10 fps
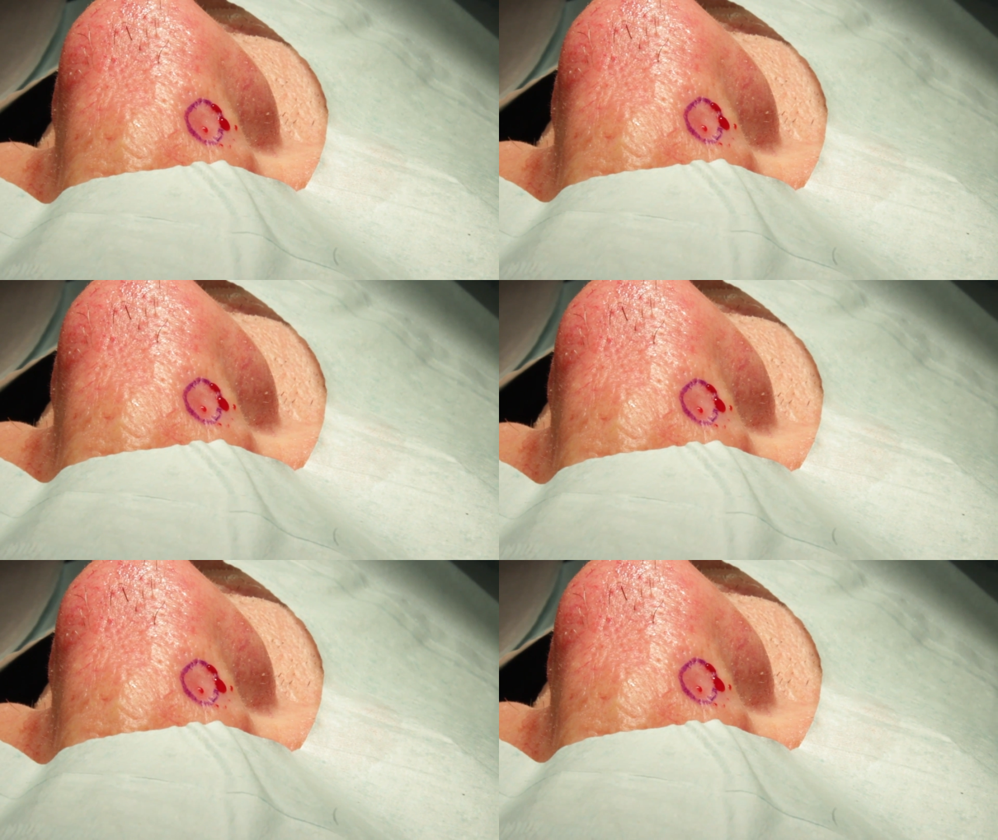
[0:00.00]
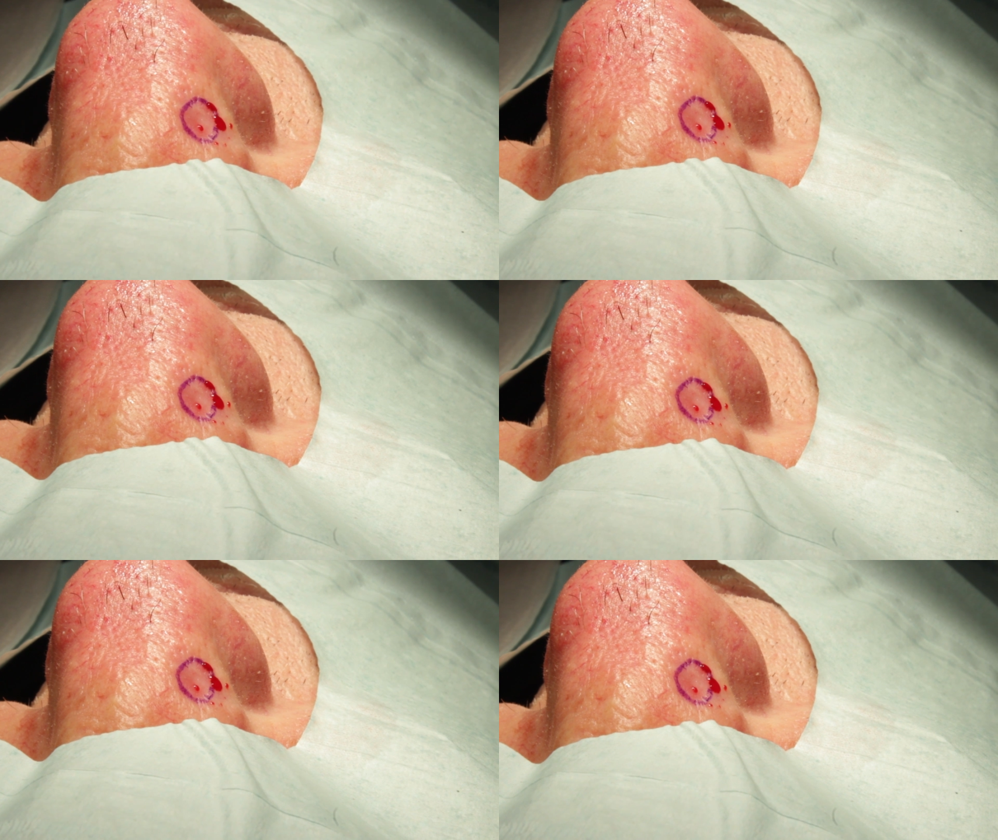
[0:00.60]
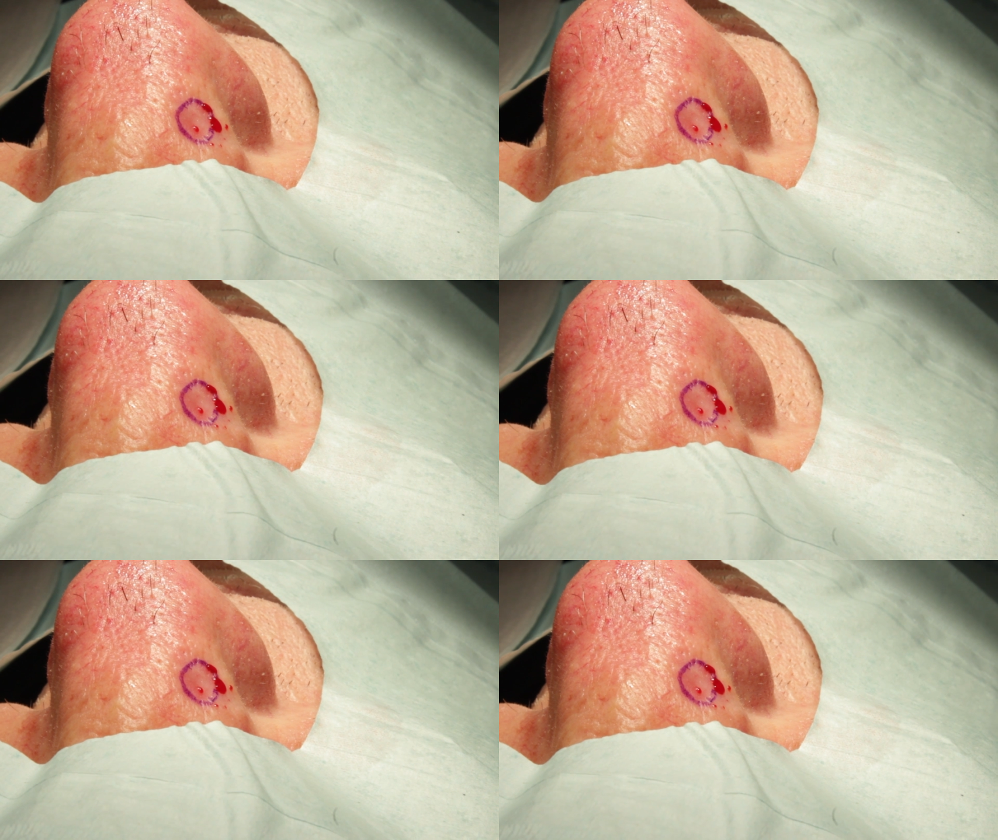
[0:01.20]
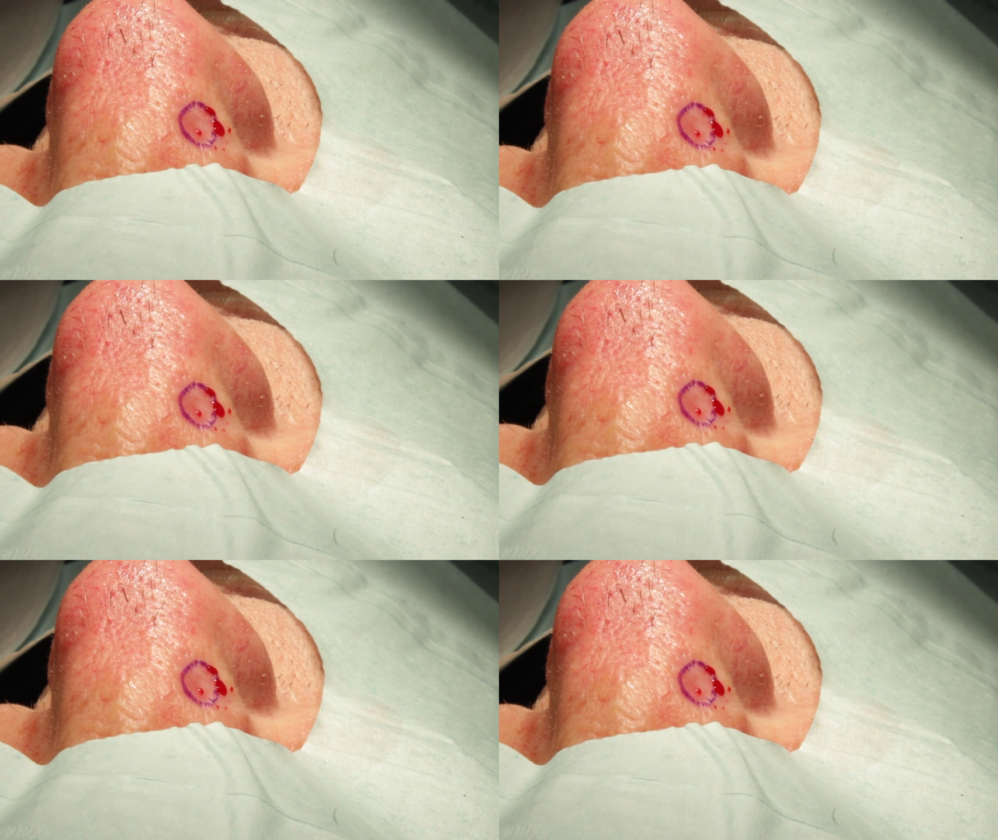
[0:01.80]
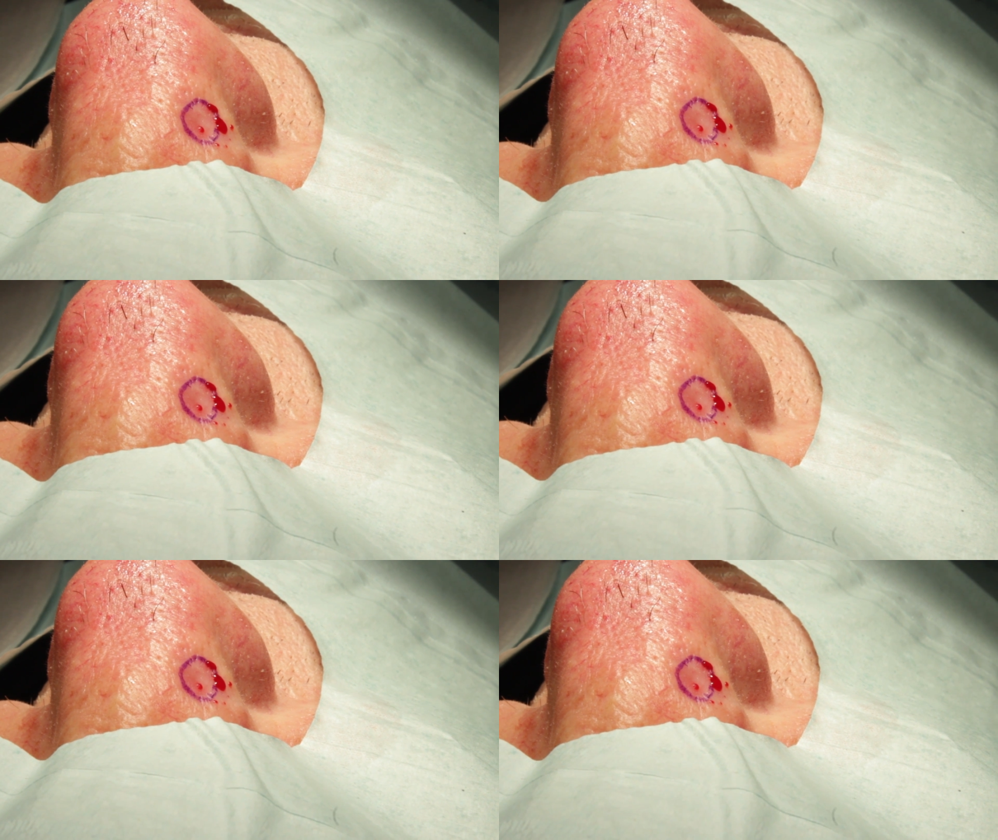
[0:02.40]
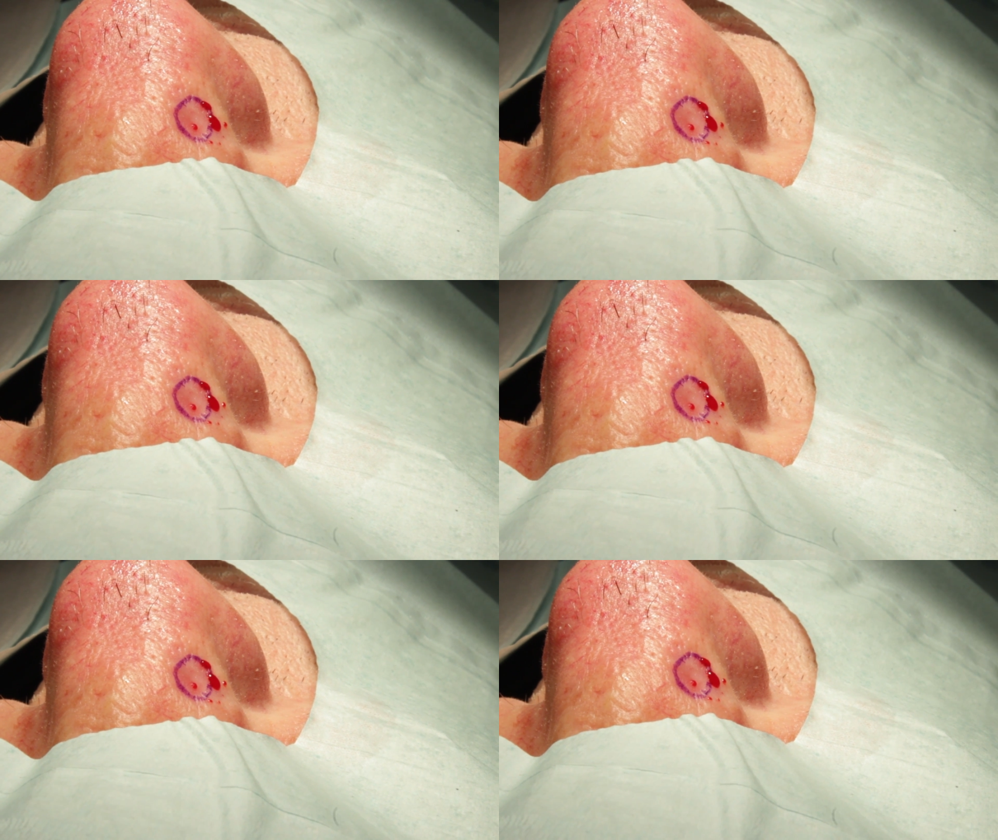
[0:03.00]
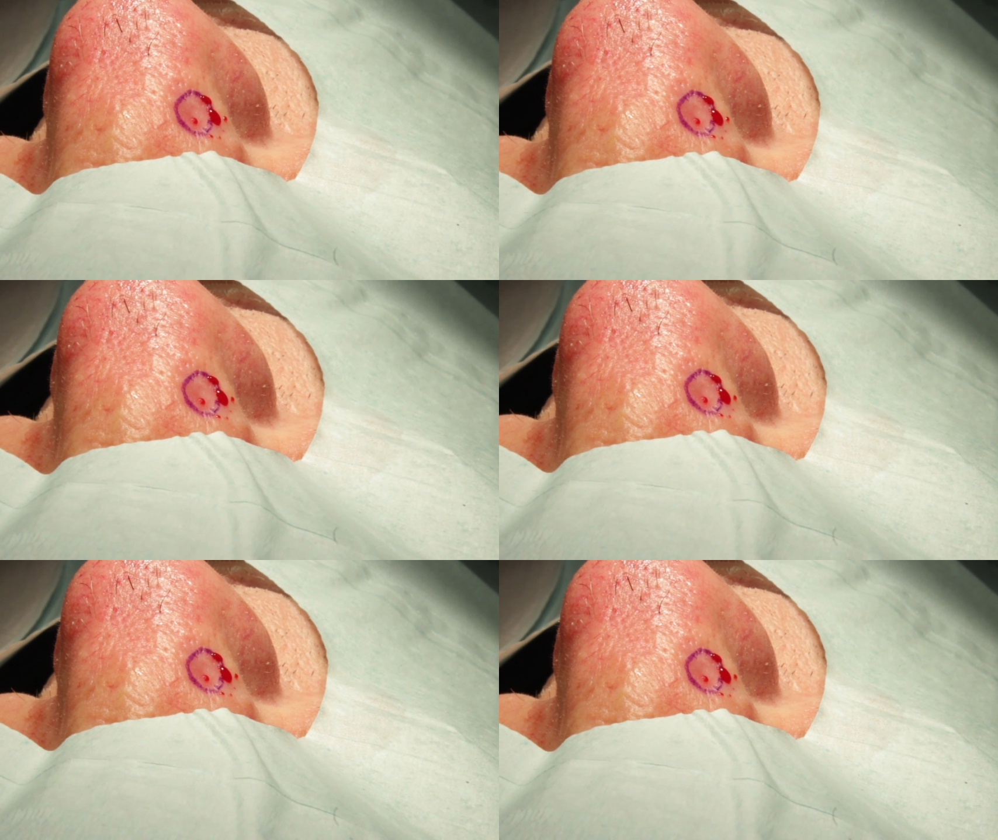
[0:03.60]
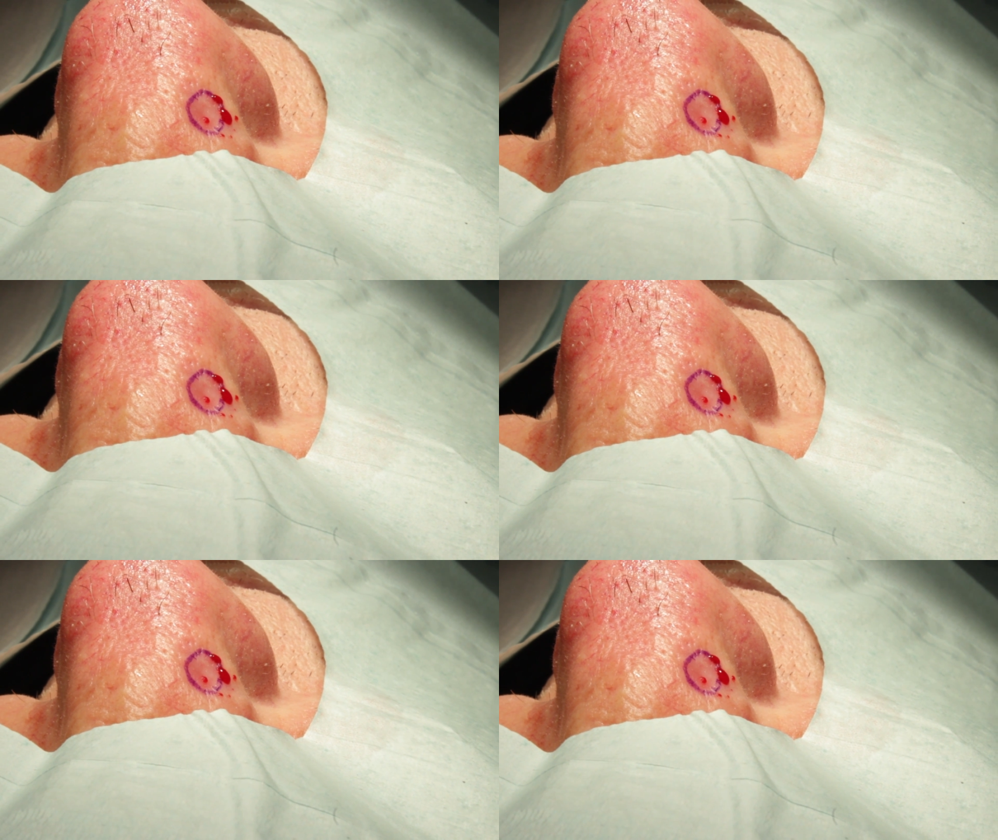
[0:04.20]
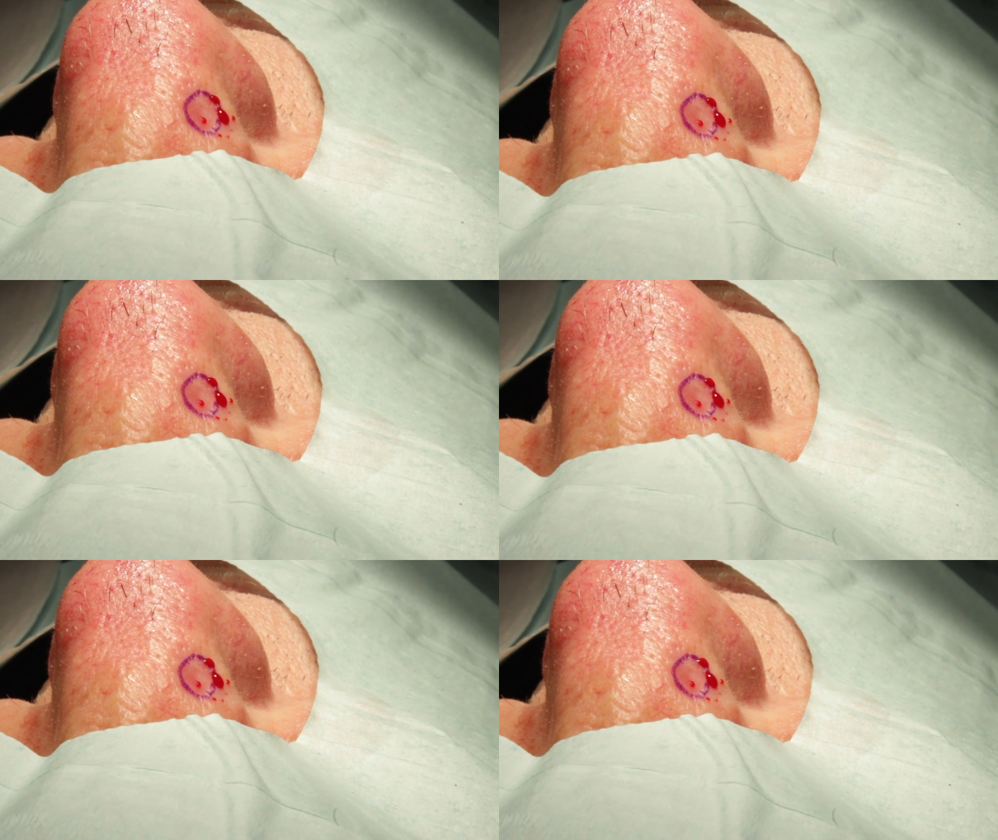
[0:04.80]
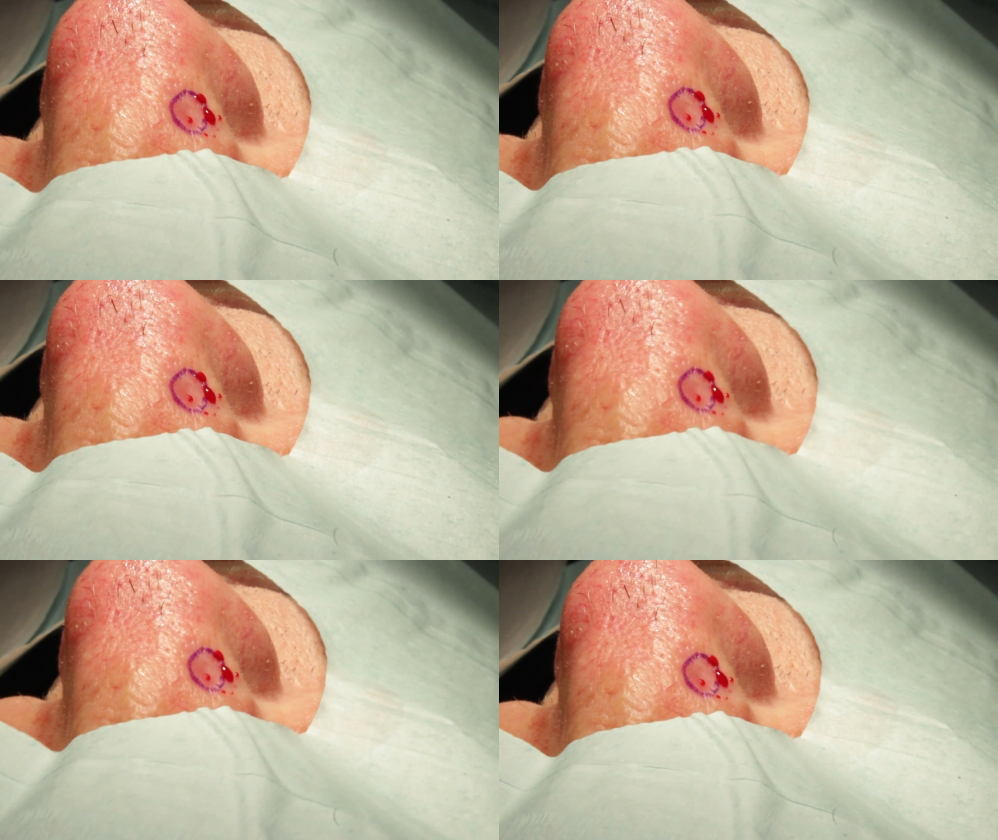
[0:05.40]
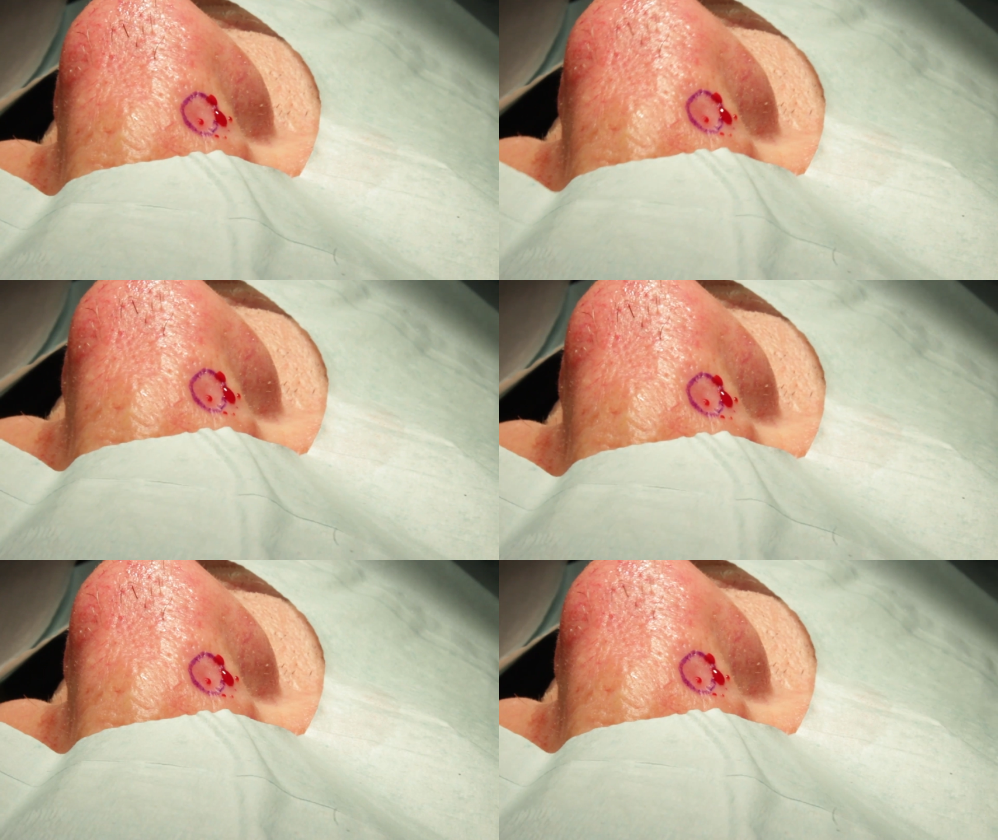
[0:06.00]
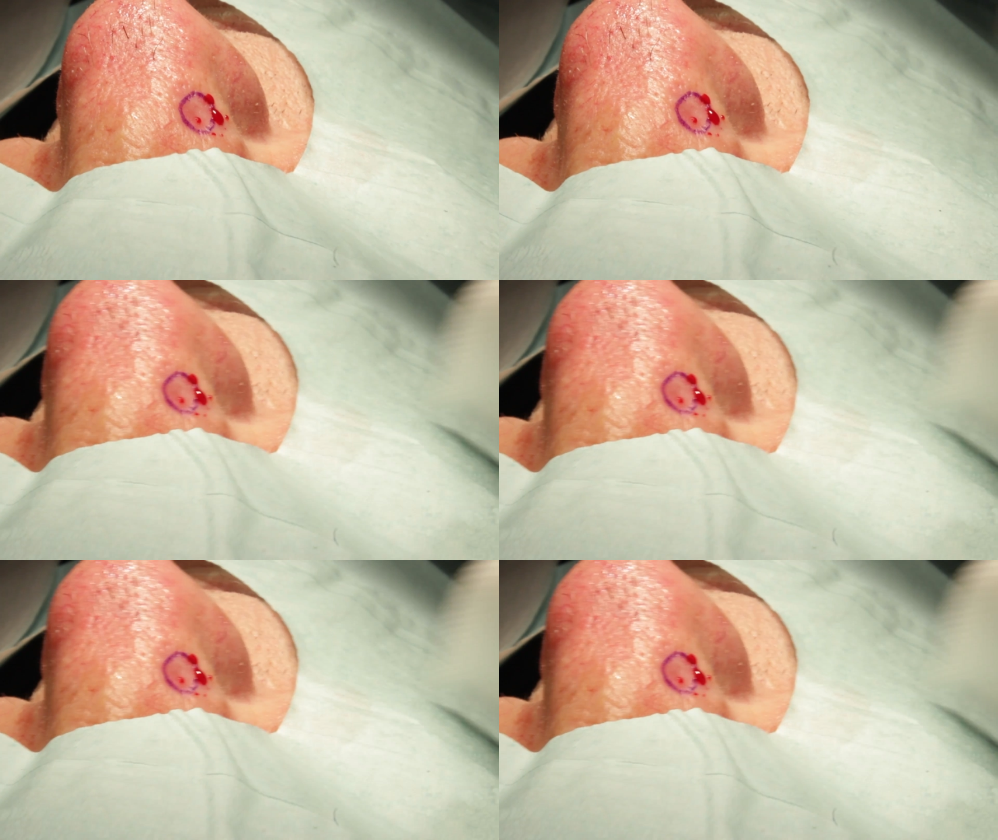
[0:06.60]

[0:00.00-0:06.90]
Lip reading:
No face is visible, so there are no lips to read.